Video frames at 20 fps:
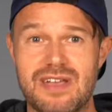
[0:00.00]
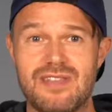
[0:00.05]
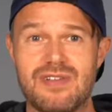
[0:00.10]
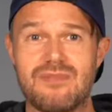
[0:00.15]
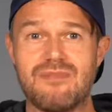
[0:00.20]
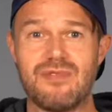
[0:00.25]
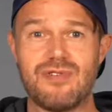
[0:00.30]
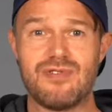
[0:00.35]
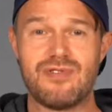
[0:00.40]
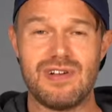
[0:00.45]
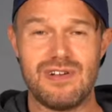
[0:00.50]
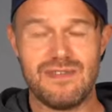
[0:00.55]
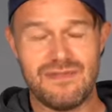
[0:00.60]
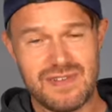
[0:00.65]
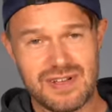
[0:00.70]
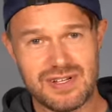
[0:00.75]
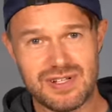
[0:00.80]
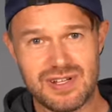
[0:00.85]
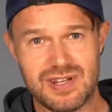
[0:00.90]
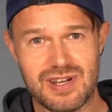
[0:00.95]
and the more
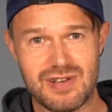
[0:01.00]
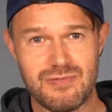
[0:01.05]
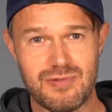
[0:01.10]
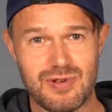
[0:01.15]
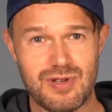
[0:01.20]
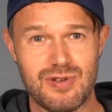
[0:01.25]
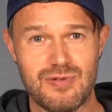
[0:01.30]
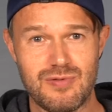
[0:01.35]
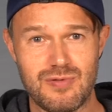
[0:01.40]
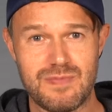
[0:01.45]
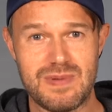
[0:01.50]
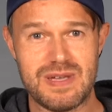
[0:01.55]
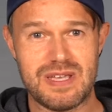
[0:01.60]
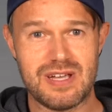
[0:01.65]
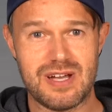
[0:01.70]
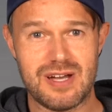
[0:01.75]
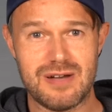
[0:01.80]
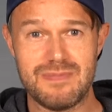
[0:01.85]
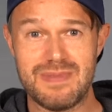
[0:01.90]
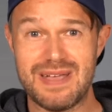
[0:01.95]
efficient you will
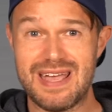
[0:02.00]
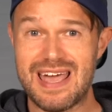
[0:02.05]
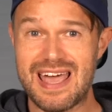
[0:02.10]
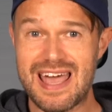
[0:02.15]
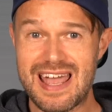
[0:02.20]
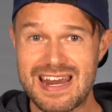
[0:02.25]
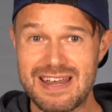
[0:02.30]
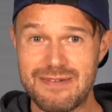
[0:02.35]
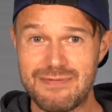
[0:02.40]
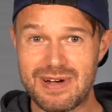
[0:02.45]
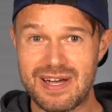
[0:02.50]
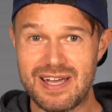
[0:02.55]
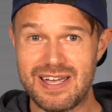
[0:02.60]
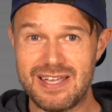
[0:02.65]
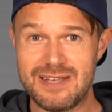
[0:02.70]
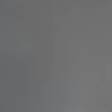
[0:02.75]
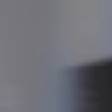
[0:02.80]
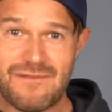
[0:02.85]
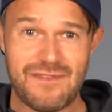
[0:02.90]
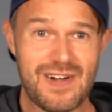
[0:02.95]
become anyway.
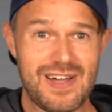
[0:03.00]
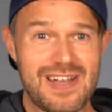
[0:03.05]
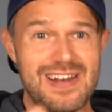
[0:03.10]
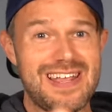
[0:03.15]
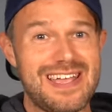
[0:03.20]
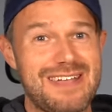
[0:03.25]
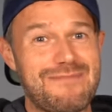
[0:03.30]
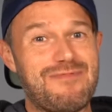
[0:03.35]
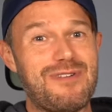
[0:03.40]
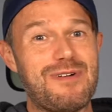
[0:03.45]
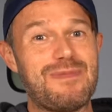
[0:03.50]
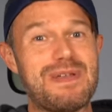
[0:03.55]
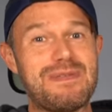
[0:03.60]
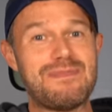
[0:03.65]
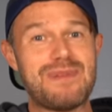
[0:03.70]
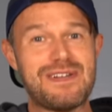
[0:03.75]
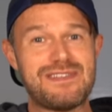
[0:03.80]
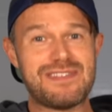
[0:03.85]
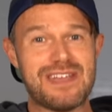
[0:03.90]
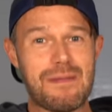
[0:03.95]
Finally, probably the
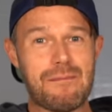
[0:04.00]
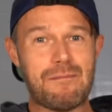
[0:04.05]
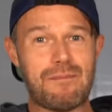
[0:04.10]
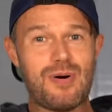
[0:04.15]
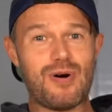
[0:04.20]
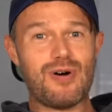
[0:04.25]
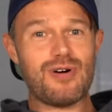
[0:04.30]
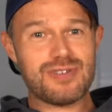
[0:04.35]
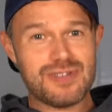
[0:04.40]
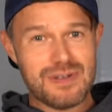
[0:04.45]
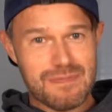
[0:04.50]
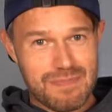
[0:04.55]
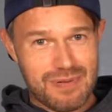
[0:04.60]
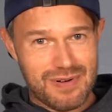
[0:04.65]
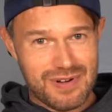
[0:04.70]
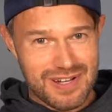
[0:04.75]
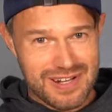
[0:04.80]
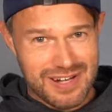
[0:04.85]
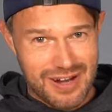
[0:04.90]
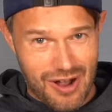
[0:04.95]
most important
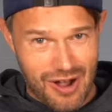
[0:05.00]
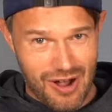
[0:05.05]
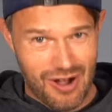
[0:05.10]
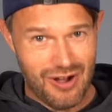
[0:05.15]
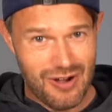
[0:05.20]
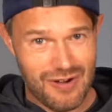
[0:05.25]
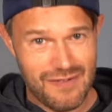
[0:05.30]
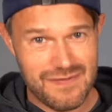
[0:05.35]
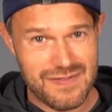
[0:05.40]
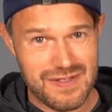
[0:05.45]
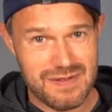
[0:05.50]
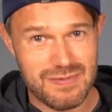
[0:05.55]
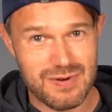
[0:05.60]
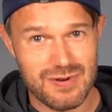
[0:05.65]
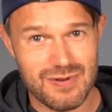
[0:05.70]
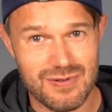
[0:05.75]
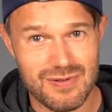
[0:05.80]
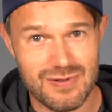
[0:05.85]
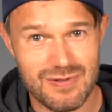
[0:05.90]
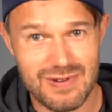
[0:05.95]
point of them
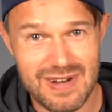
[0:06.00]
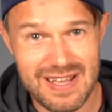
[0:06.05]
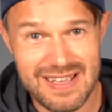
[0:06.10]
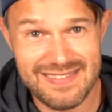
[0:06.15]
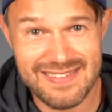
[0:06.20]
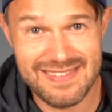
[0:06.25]
all is